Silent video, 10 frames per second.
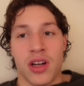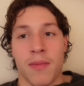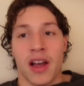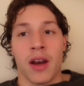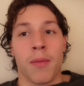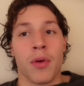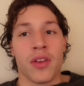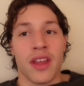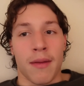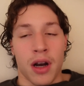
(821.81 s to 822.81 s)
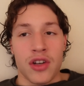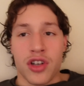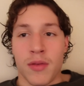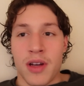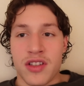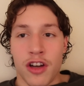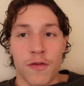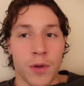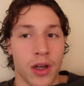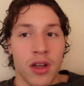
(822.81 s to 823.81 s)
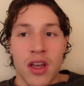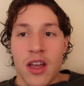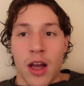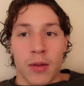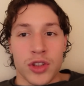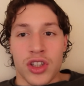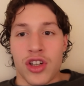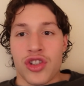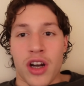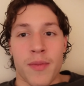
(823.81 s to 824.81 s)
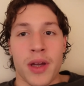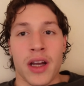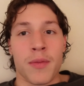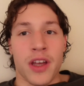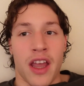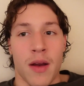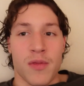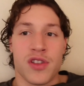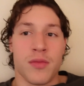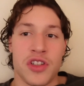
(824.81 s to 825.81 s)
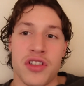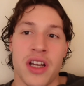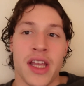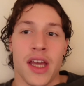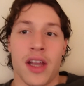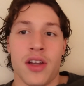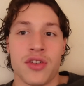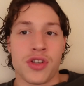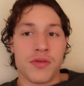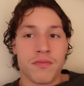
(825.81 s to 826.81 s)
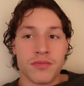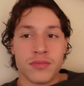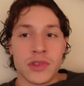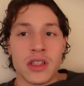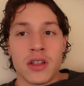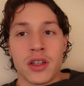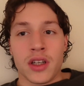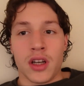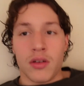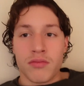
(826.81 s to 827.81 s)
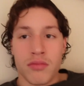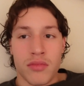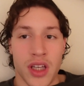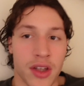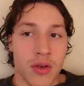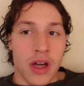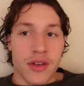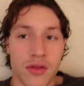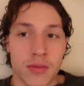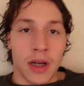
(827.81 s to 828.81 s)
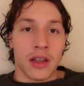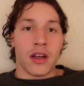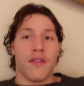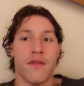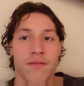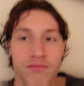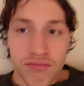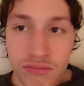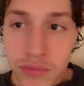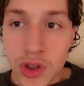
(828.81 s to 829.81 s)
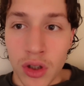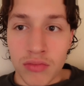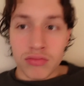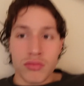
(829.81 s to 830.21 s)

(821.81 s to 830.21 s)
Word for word: I'm not going to put that pressure on myself, but I'm just going to try to pick up the camera as much as I can and just, you know, take you guys through my life. So.